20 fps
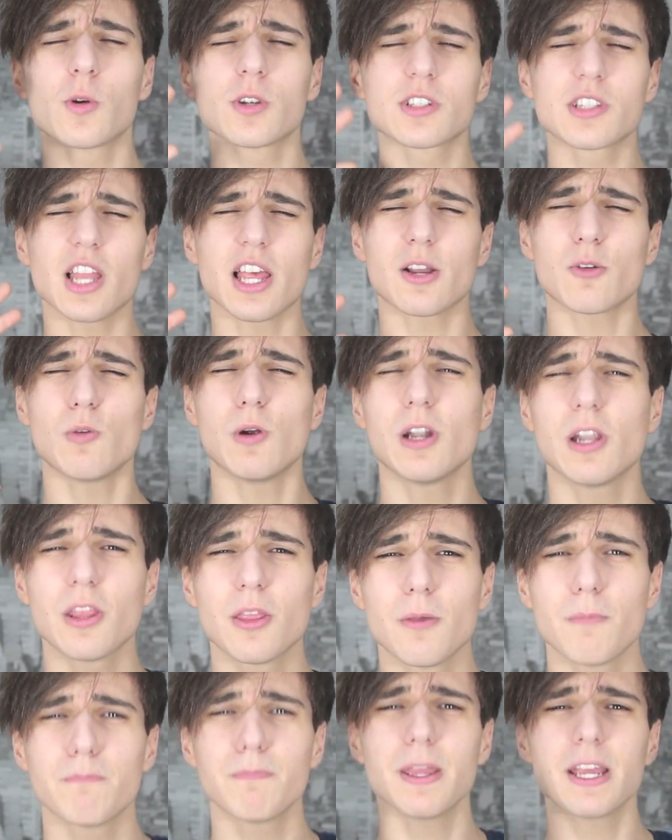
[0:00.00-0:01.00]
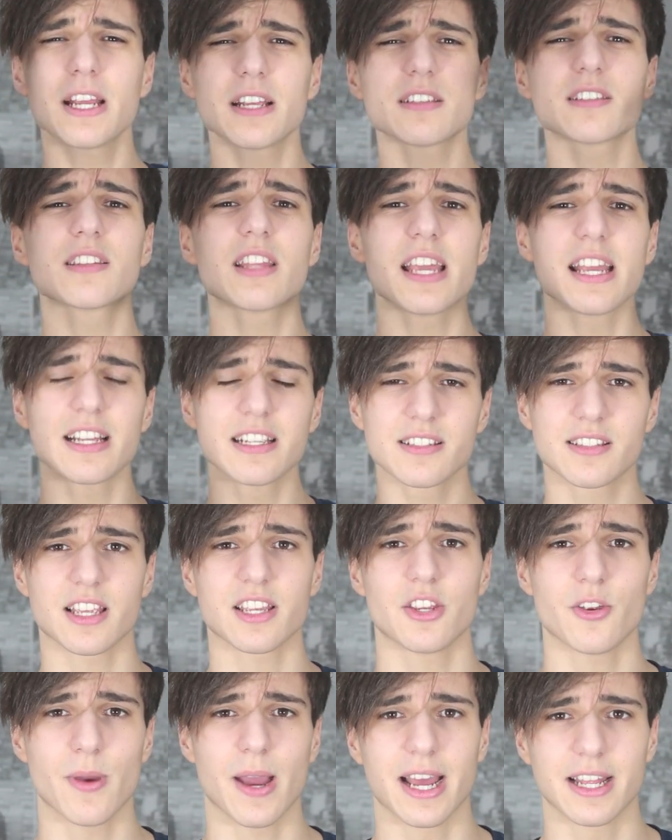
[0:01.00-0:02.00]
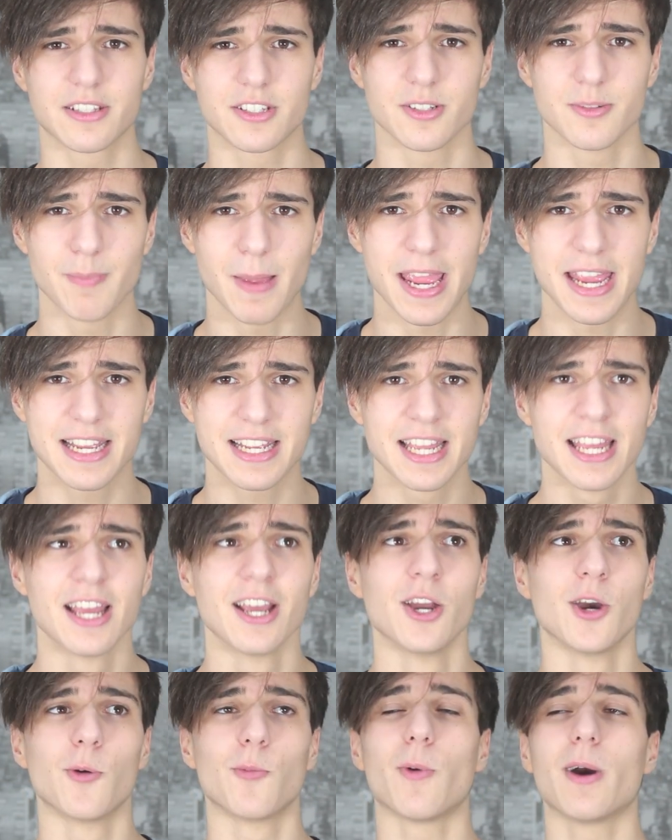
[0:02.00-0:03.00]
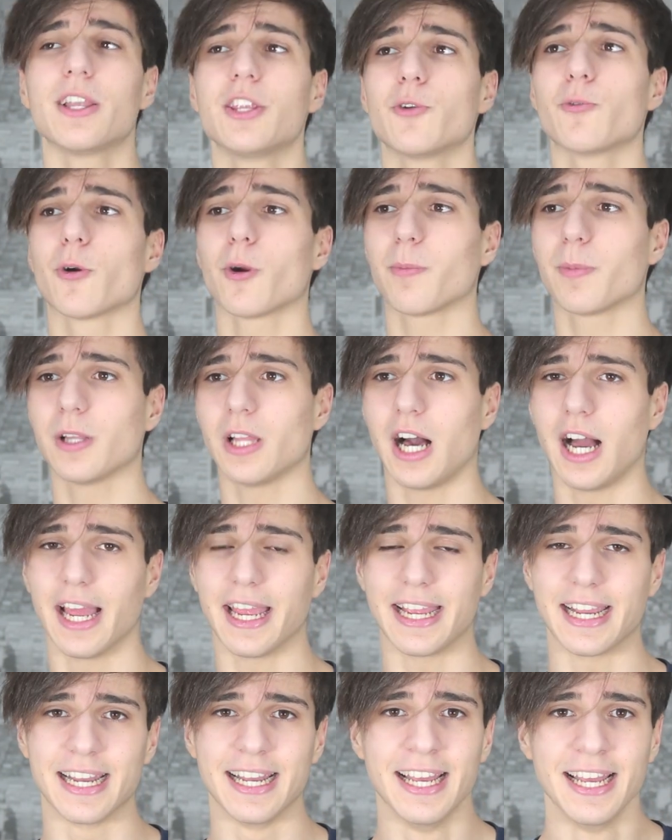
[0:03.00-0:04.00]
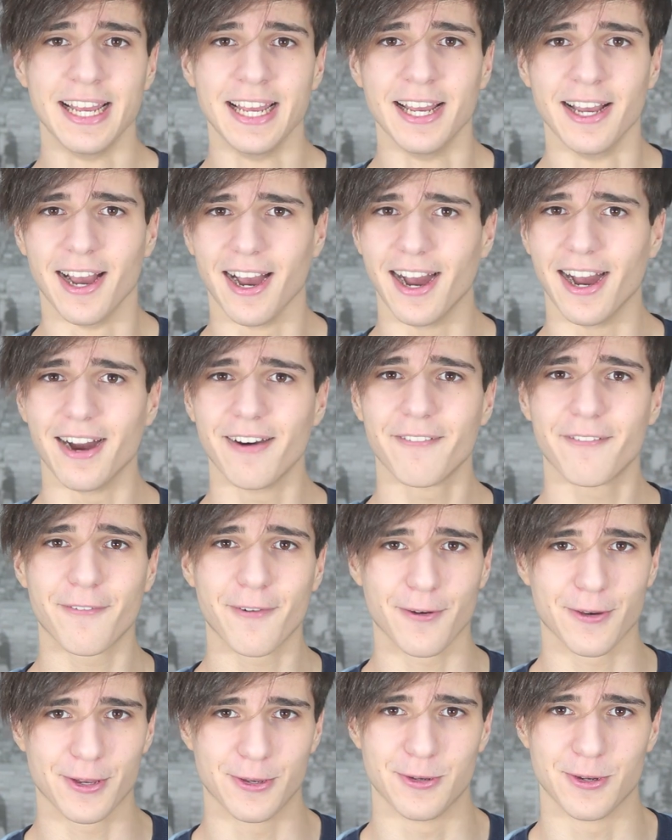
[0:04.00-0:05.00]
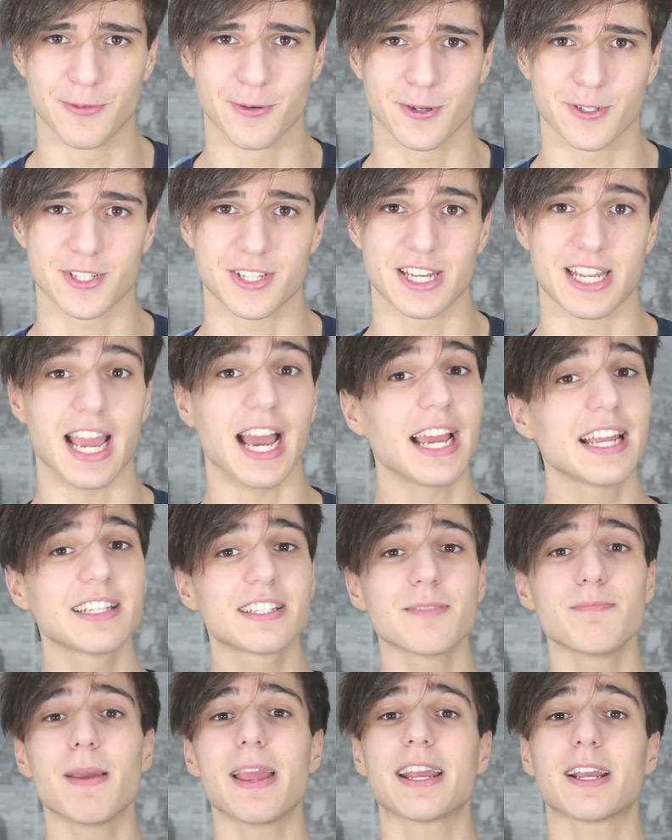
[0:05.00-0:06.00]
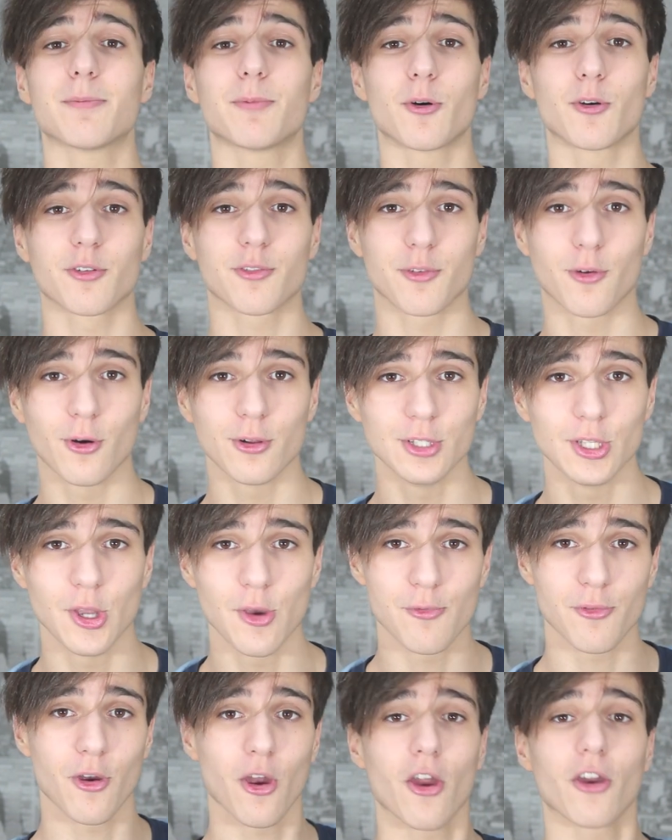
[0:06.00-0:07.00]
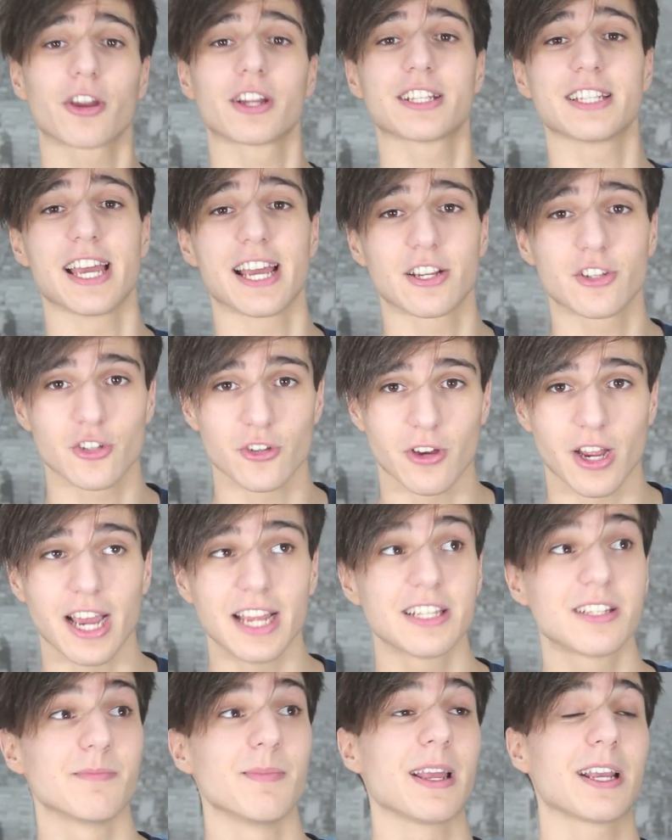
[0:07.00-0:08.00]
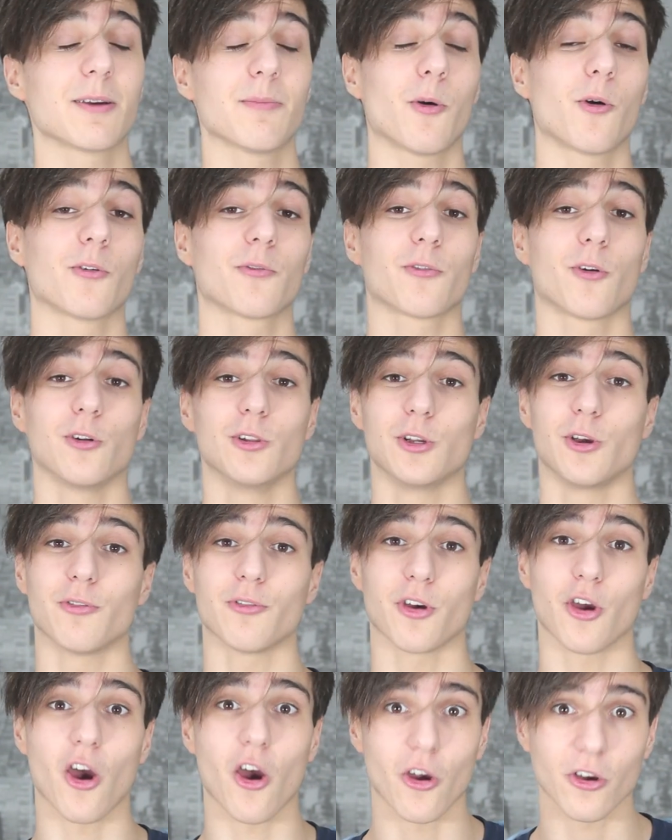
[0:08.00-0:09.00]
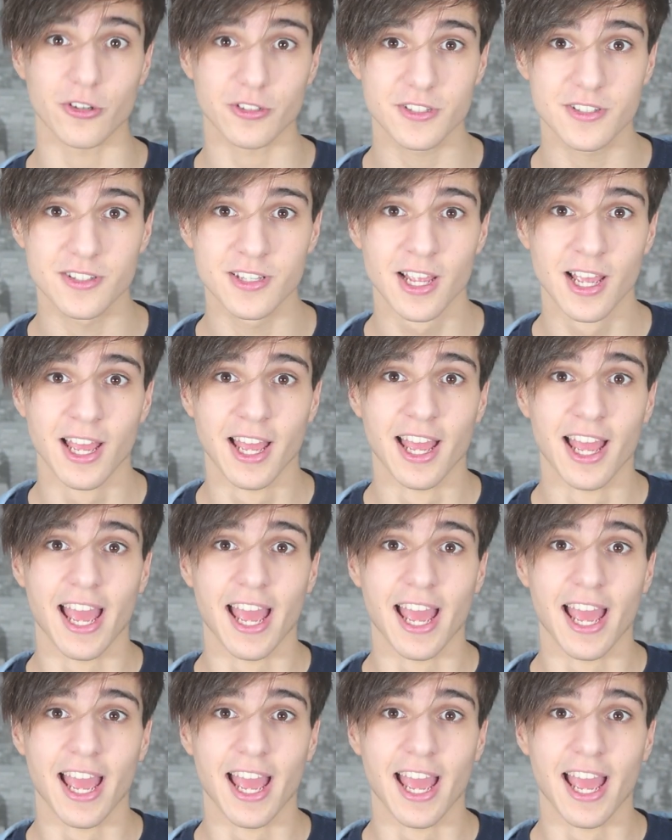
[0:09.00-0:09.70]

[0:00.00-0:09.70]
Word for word: was like one of the biggest things that you had to make when you were applying uh, for university. I had to make a portfolio for architecture, I had to make a portfolio for arts,